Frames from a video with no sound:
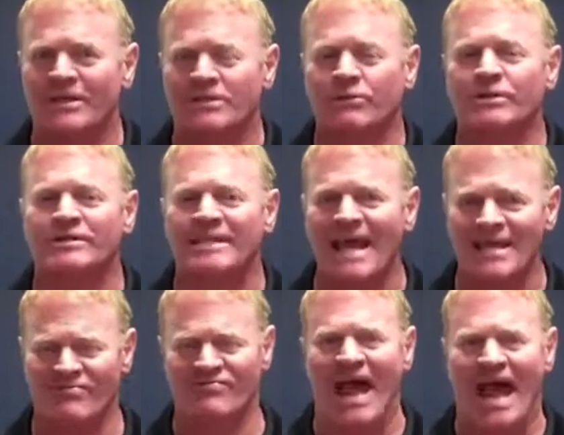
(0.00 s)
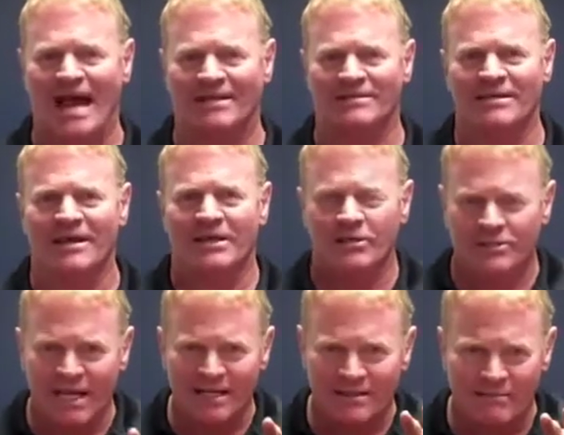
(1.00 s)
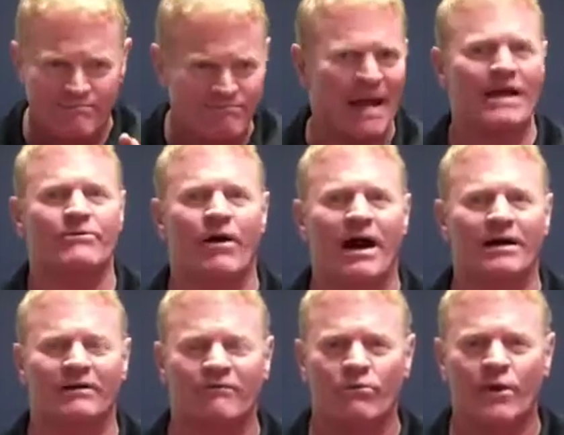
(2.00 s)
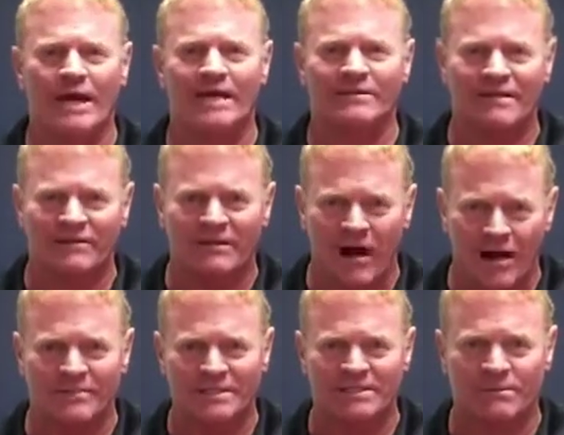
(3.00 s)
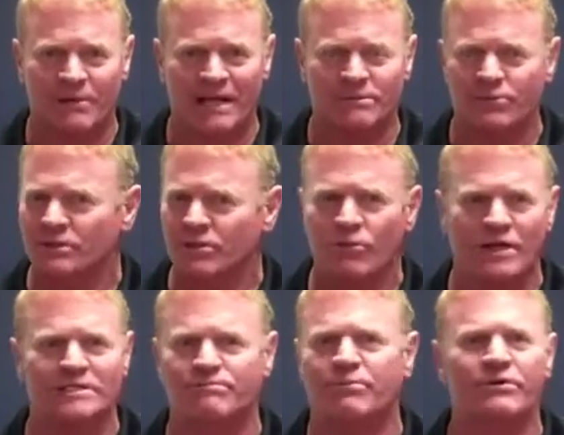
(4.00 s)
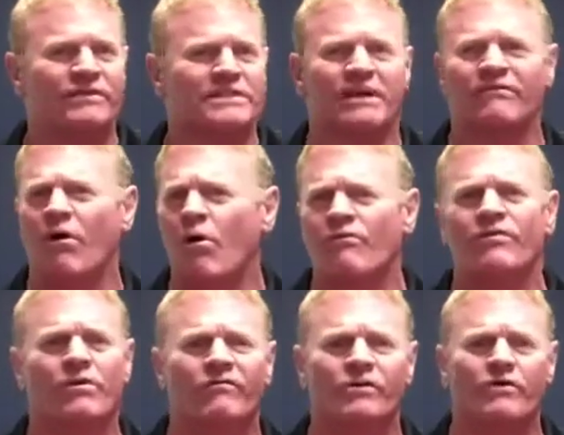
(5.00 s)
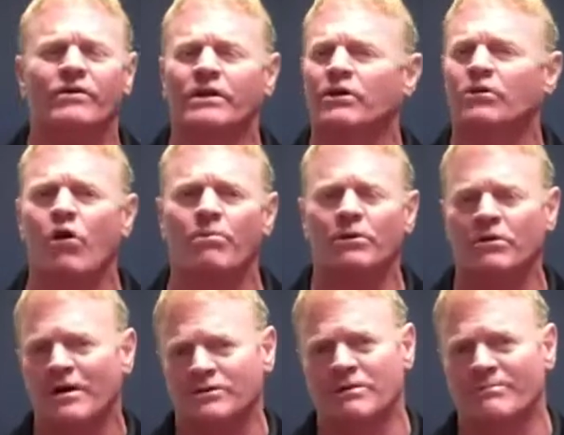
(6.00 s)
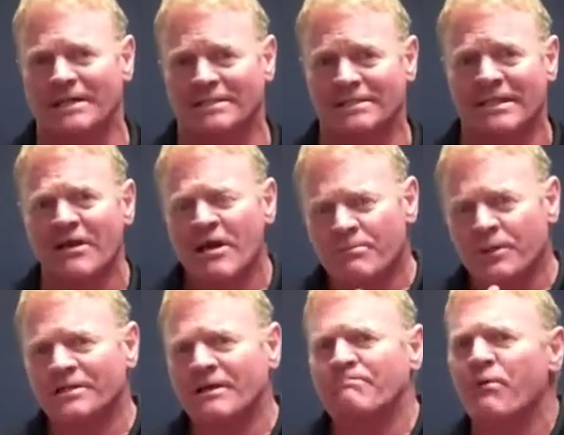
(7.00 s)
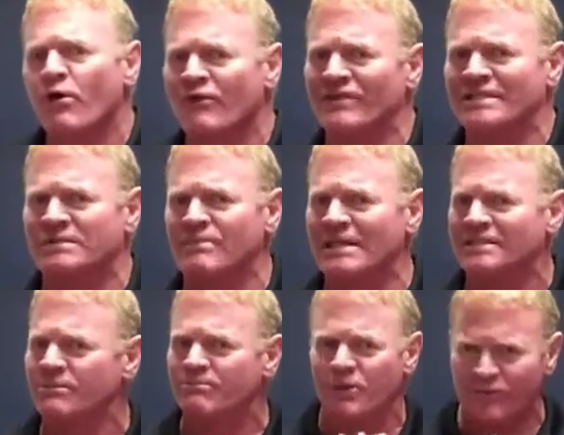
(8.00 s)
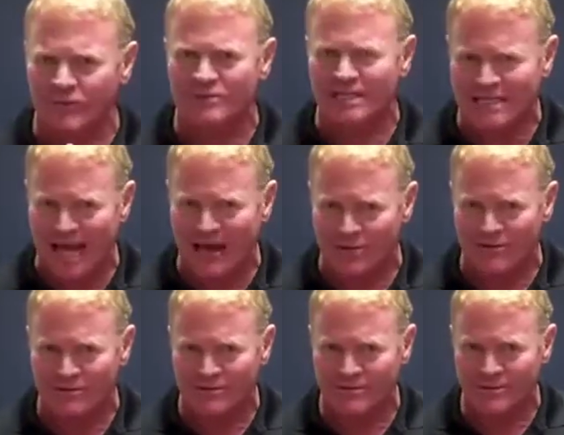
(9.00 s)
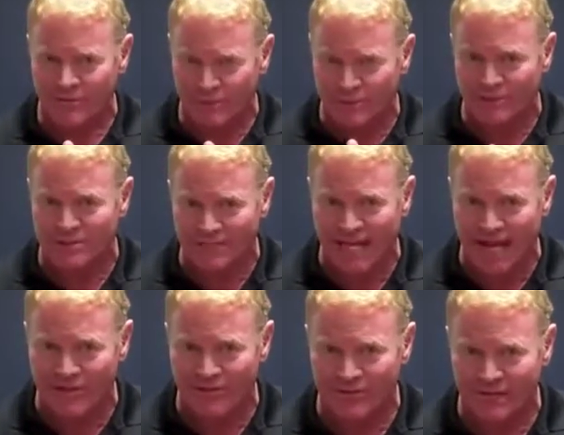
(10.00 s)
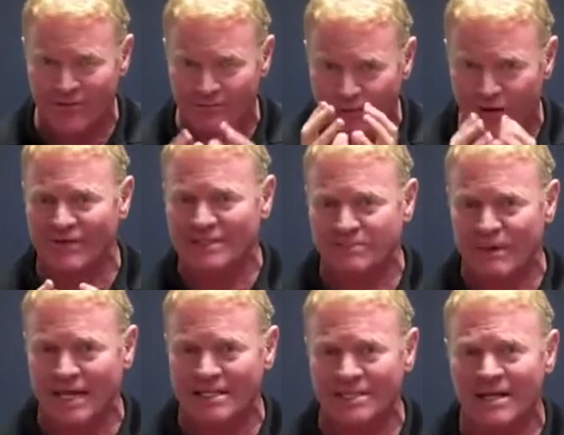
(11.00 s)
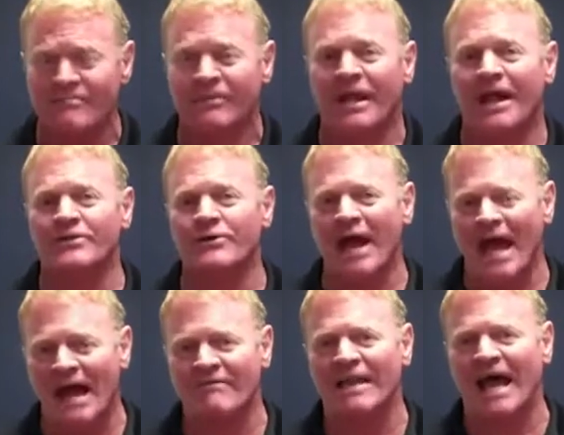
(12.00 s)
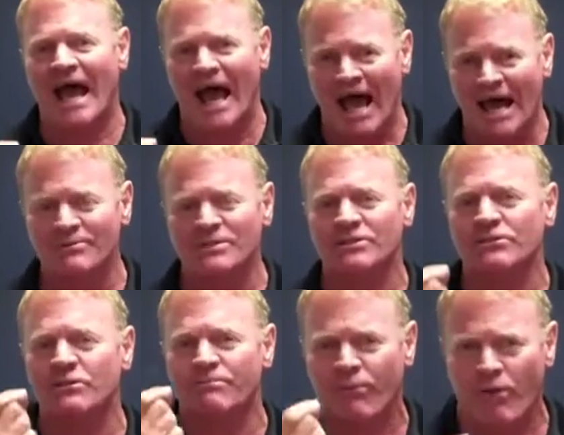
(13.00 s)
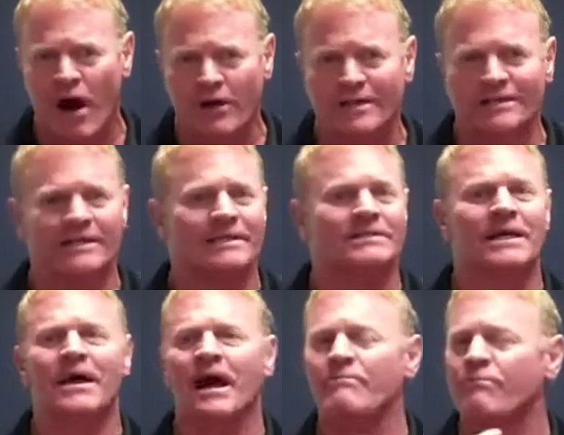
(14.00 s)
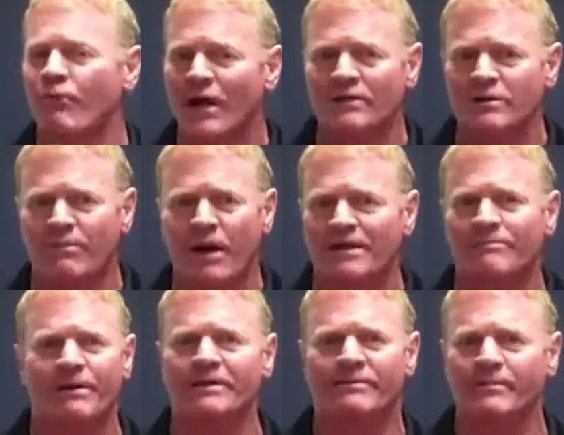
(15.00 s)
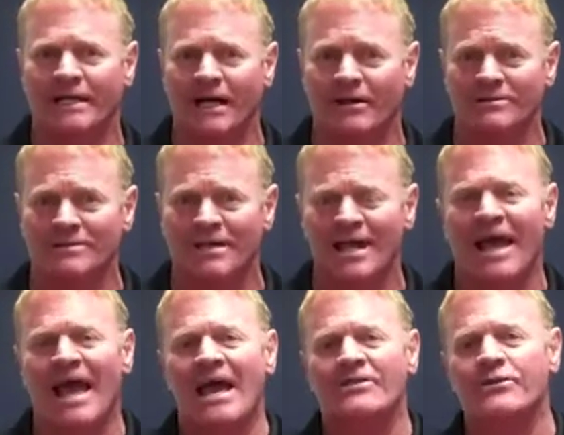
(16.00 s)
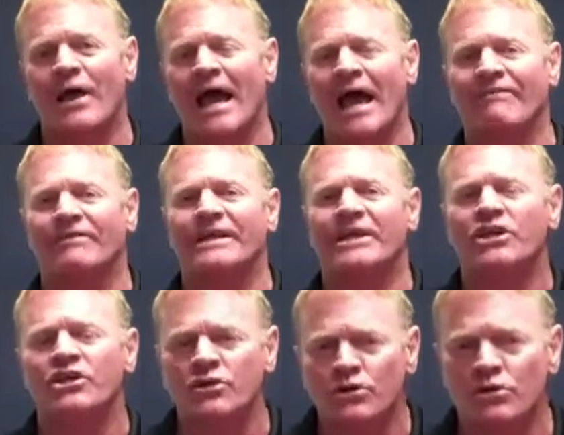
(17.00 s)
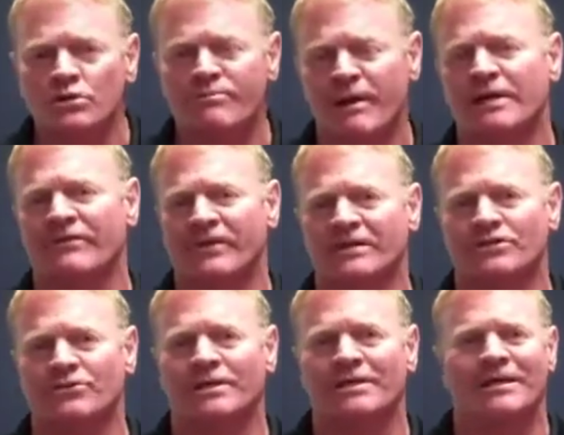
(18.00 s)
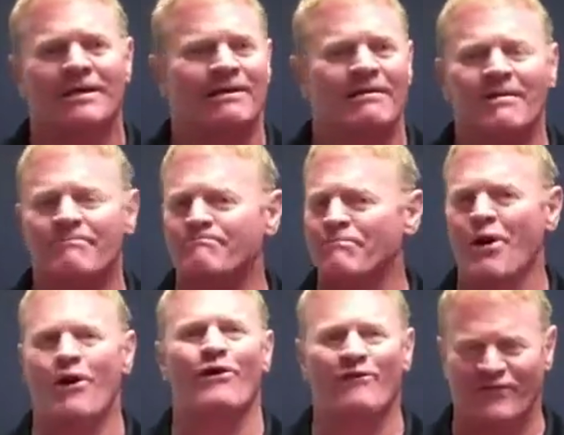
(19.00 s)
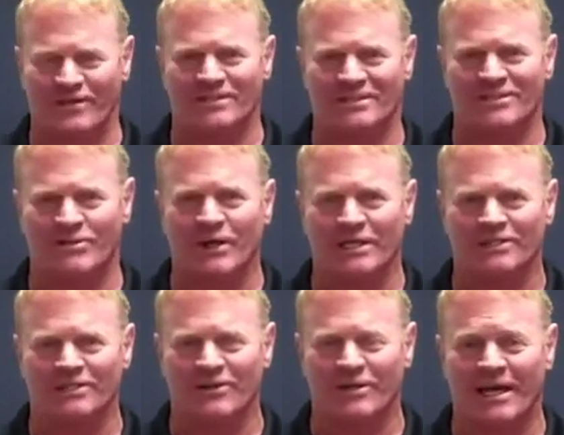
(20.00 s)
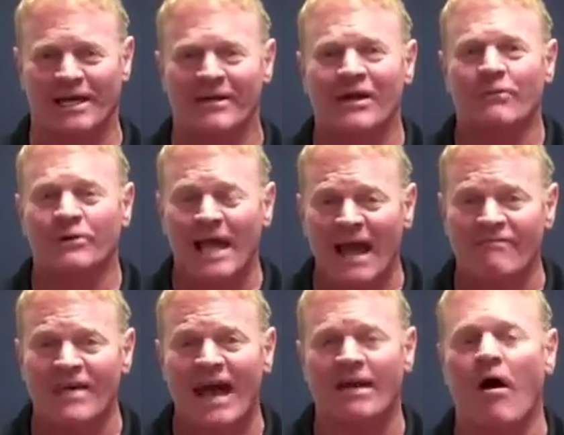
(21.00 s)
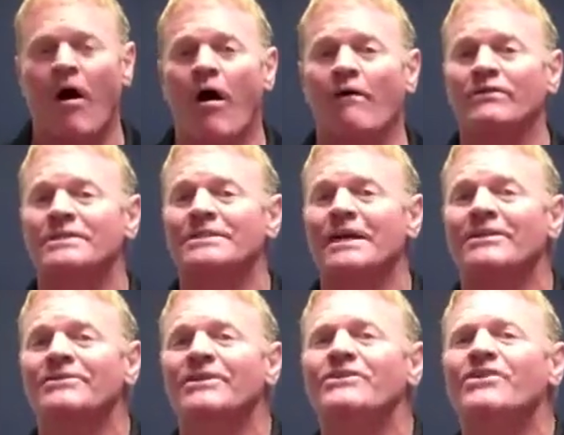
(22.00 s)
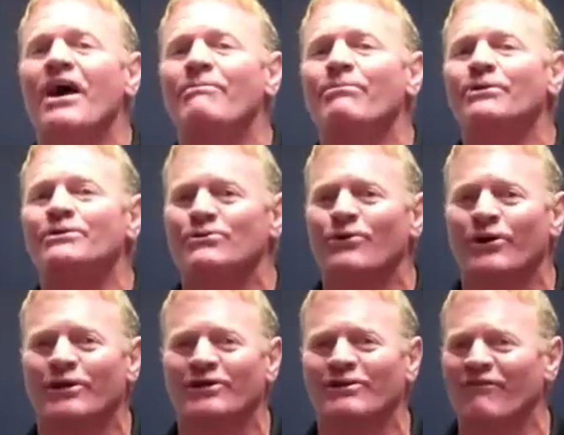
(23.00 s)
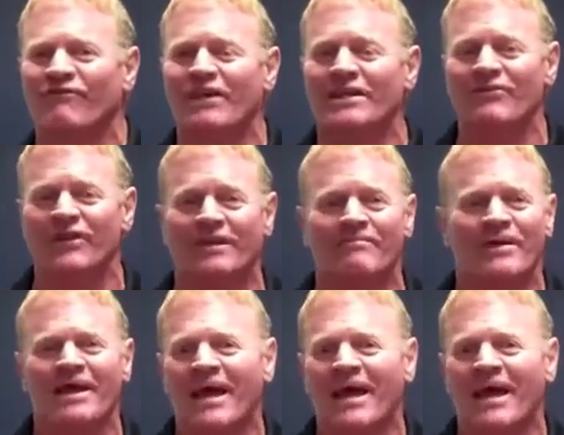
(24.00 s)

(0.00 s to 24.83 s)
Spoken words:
So when you take that, you take the bedrock of a way that compensation plans work, the one that's proven itself over and over and over on a global long-term basis, put it in the perfect space, you put those together in the perfect space, and you have an absolute product that is a breakthrough product compared to everybody else, and you have a huge barrier of entry, perfect situation, okay? When you have that, all of a sudden the numbers work. You know the funny thing?